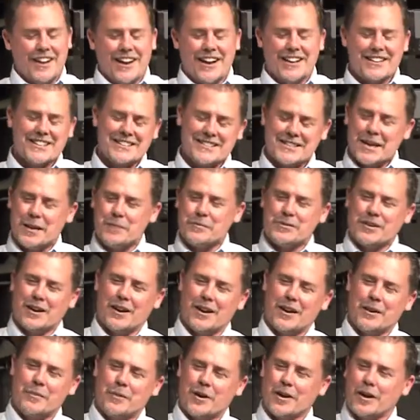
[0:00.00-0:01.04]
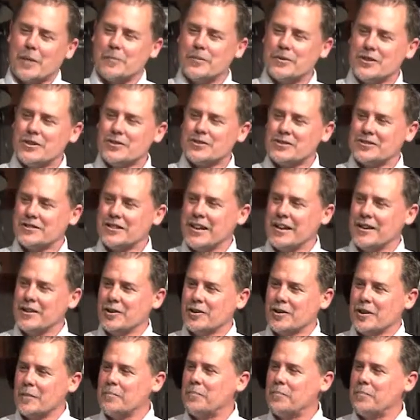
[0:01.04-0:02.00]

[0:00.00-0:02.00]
At the same time, a couple years later,